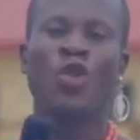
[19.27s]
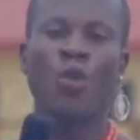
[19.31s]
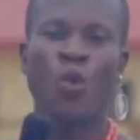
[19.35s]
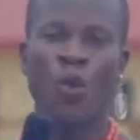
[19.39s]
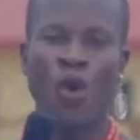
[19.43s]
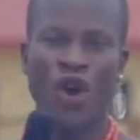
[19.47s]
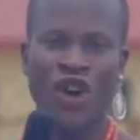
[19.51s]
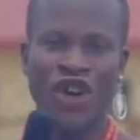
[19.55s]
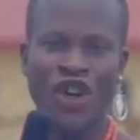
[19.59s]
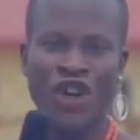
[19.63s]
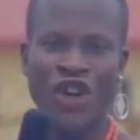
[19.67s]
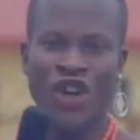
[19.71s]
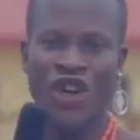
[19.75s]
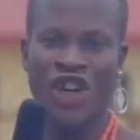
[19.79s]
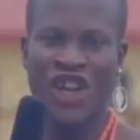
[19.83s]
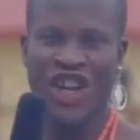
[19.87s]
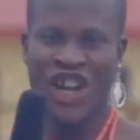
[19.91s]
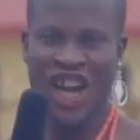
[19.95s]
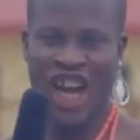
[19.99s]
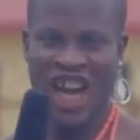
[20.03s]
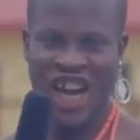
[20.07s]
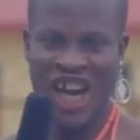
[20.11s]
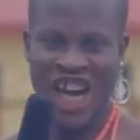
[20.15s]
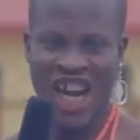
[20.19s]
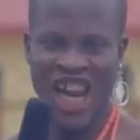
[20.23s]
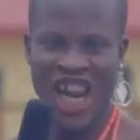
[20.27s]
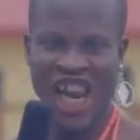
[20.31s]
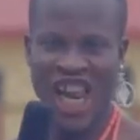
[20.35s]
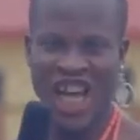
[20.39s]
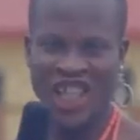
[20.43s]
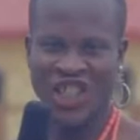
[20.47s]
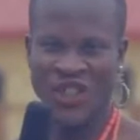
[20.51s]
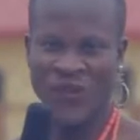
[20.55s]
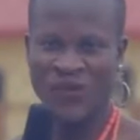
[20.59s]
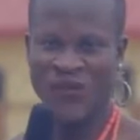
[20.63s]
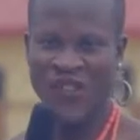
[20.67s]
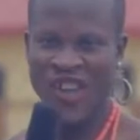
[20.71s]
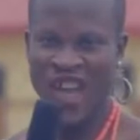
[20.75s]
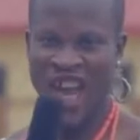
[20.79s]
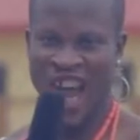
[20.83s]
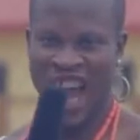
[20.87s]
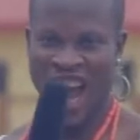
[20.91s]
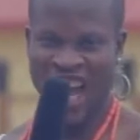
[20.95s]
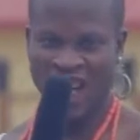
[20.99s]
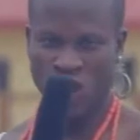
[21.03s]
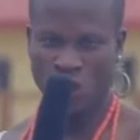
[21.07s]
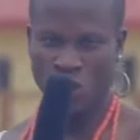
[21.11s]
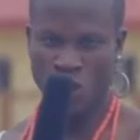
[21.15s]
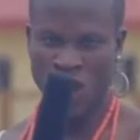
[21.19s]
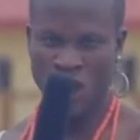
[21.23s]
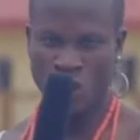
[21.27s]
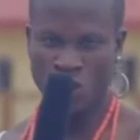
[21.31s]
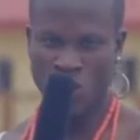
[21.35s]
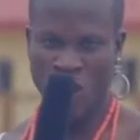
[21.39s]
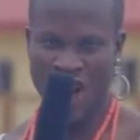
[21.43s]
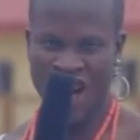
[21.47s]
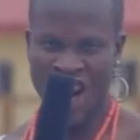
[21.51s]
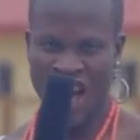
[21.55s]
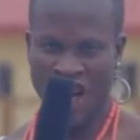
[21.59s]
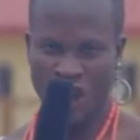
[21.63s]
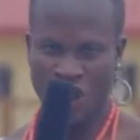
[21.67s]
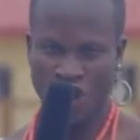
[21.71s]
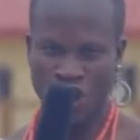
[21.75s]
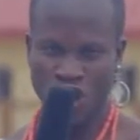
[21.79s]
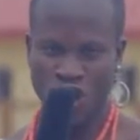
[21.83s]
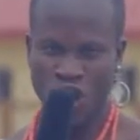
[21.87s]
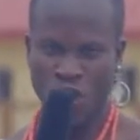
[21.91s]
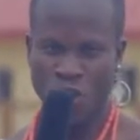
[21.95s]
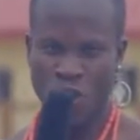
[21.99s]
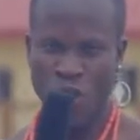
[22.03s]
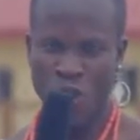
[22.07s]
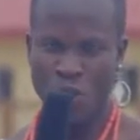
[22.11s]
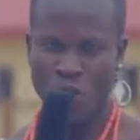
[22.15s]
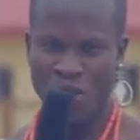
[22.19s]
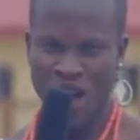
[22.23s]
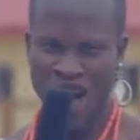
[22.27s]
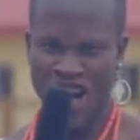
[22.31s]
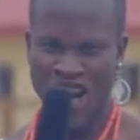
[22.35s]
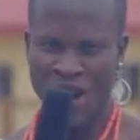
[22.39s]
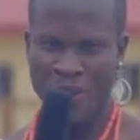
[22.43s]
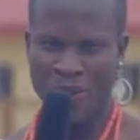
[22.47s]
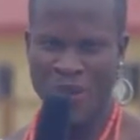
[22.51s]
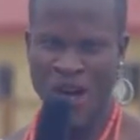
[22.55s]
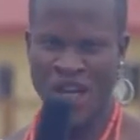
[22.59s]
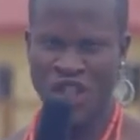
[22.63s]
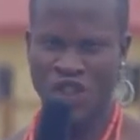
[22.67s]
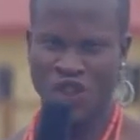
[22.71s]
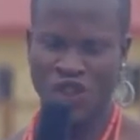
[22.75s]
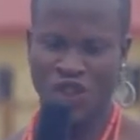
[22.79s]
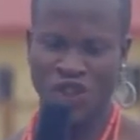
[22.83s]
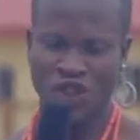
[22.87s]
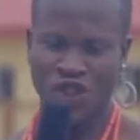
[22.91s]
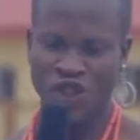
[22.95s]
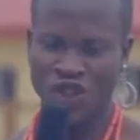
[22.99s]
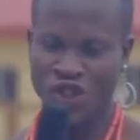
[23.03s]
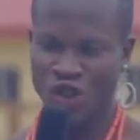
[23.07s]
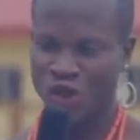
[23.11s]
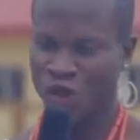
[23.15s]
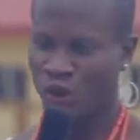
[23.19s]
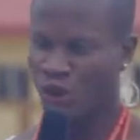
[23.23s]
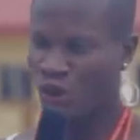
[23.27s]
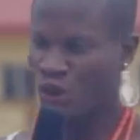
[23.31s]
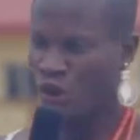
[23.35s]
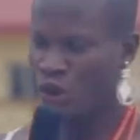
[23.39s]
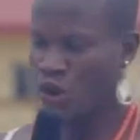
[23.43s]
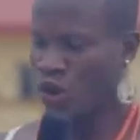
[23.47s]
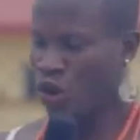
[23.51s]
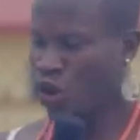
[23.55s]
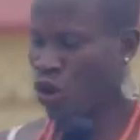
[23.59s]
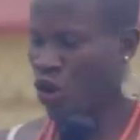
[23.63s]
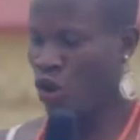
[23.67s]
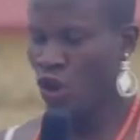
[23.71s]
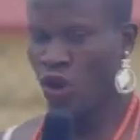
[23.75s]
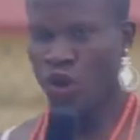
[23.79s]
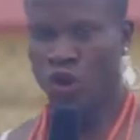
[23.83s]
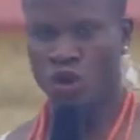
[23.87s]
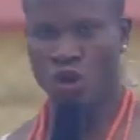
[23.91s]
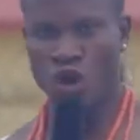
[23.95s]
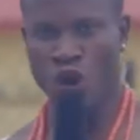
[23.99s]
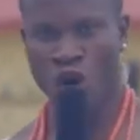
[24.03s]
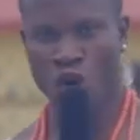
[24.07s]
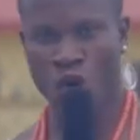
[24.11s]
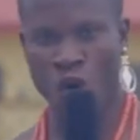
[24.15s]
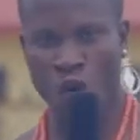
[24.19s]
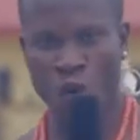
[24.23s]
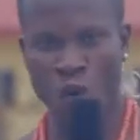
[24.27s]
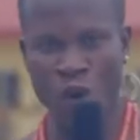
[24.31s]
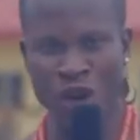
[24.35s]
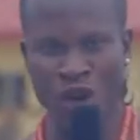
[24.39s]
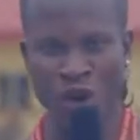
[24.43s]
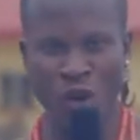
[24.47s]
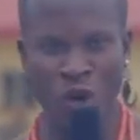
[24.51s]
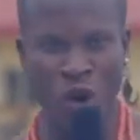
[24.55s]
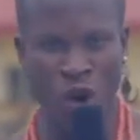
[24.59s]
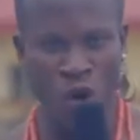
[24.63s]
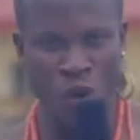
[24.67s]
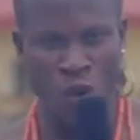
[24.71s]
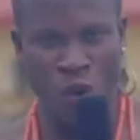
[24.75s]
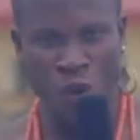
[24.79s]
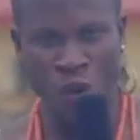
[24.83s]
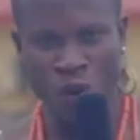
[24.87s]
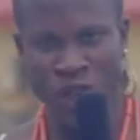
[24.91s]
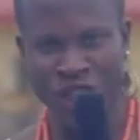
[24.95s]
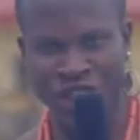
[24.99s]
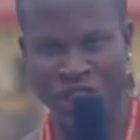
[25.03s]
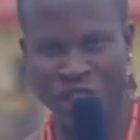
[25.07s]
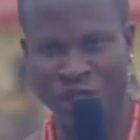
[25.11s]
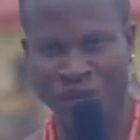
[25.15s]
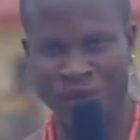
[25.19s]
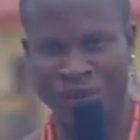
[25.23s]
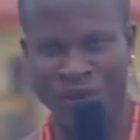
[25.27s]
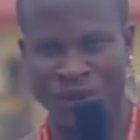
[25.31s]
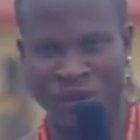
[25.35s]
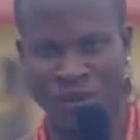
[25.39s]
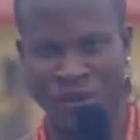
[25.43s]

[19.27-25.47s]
We're in the cattle last if we add word when our brother will play the match. You not go win, you not go win.